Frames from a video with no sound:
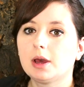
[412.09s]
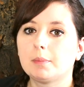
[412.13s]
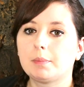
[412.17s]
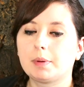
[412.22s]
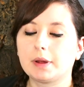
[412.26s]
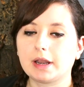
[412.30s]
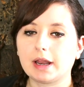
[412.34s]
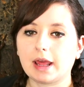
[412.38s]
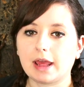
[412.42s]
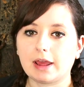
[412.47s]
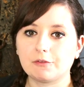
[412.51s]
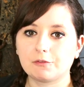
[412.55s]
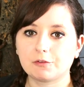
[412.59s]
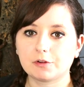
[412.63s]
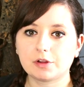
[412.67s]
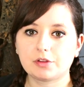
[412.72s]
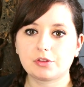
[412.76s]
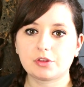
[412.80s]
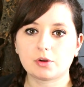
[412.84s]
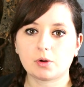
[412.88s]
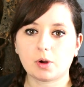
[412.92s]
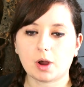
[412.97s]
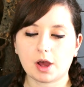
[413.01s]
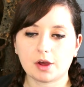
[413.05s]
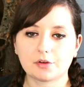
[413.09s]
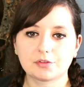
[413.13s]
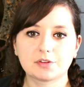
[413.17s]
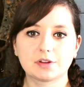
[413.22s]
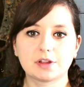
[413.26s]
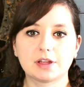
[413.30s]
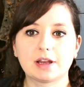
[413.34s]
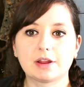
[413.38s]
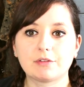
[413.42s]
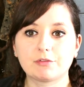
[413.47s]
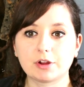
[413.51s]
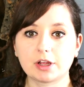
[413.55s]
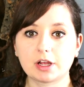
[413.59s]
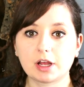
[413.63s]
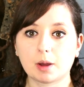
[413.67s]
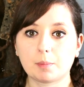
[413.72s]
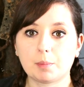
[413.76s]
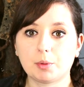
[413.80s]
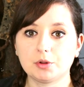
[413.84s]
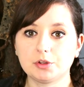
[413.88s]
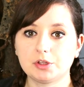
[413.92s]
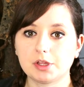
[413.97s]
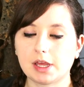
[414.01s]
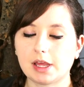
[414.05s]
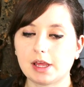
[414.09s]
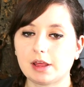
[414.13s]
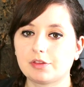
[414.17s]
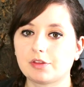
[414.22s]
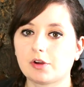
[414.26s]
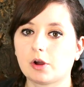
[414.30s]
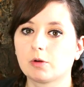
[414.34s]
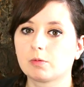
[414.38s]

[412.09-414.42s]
but every so often, every couple days,